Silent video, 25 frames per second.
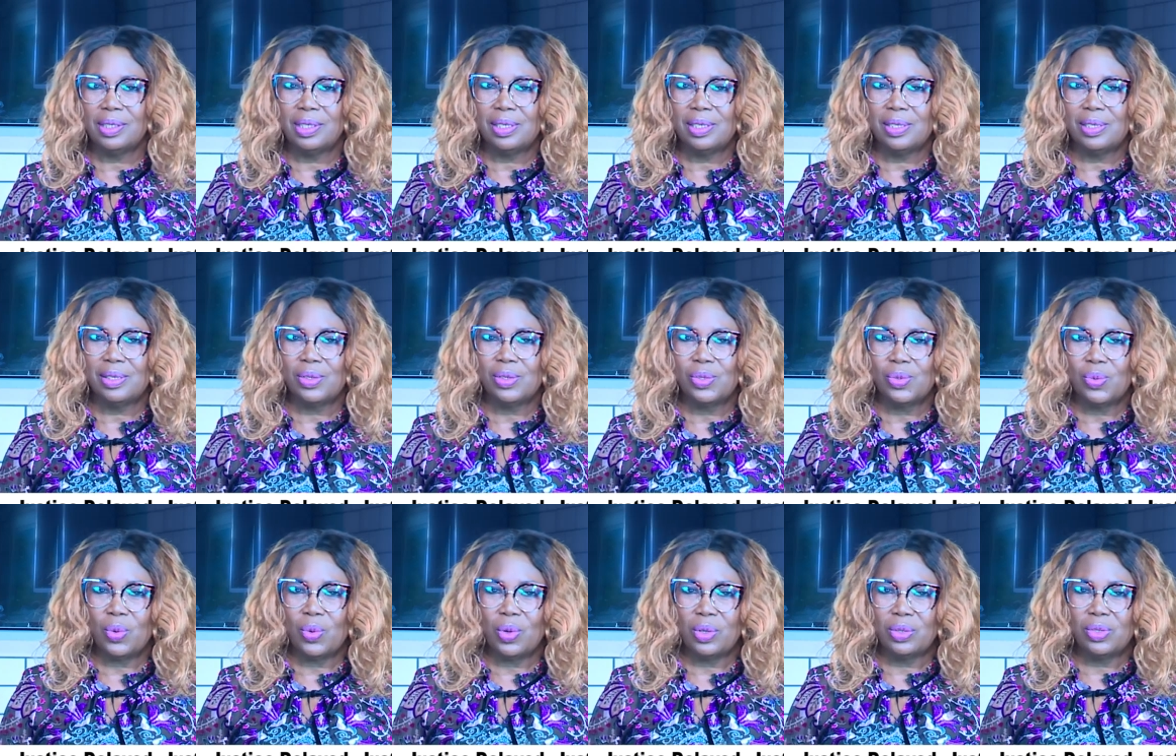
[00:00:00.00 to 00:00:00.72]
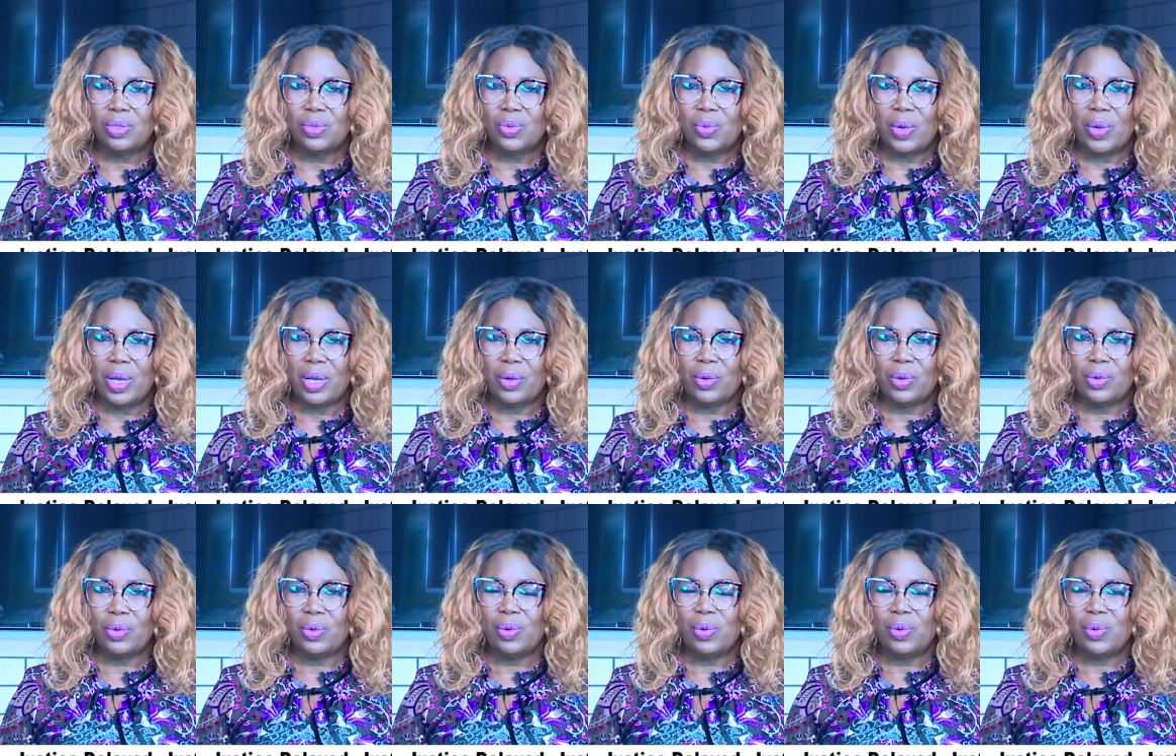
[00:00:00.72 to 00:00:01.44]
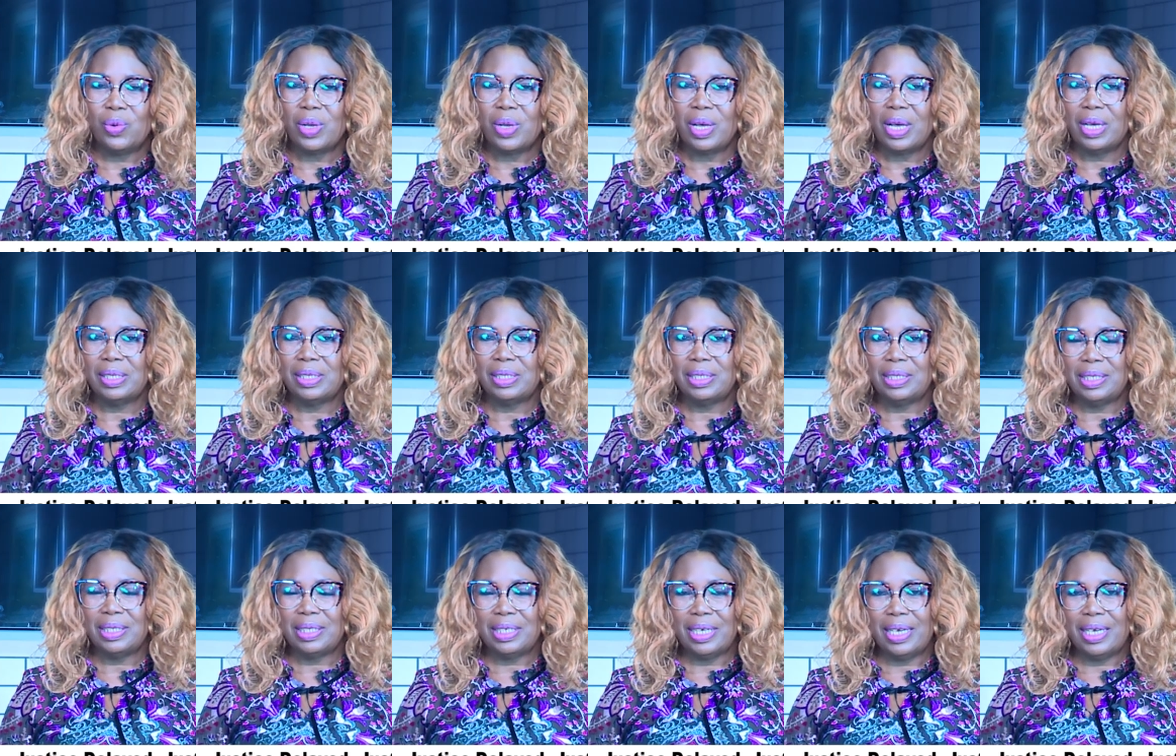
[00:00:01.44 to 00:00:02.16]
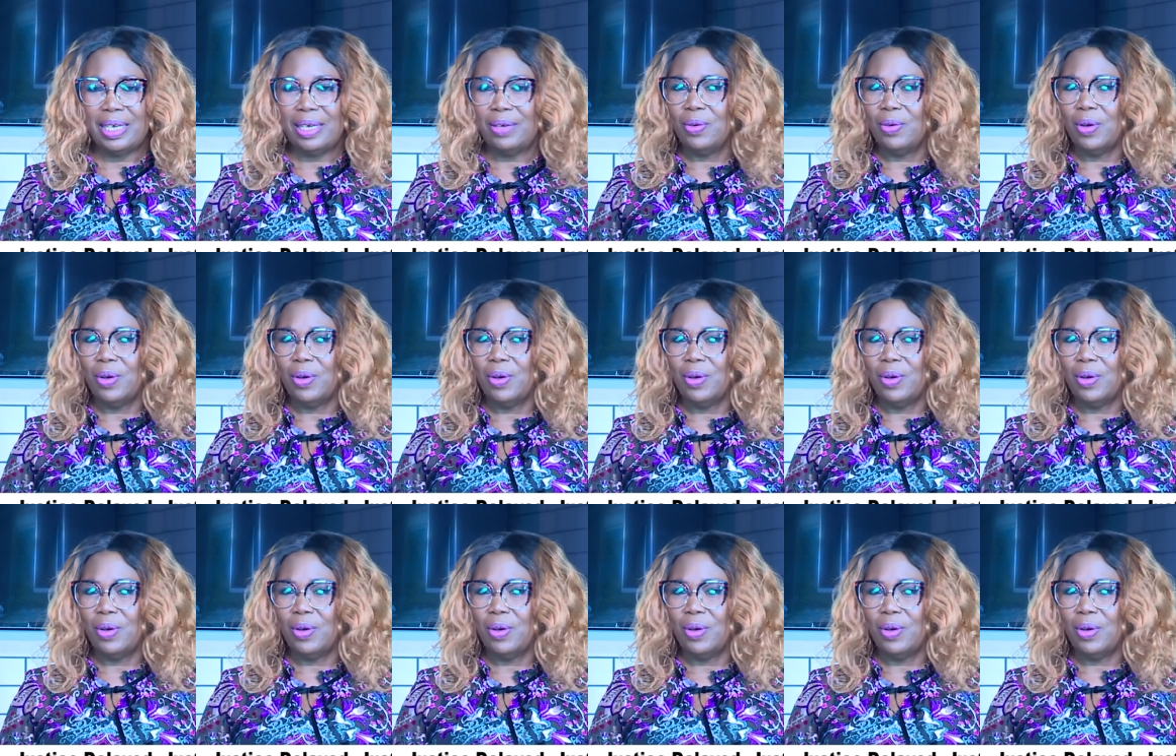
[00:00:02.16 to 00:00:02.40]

This is what we are going to look at today.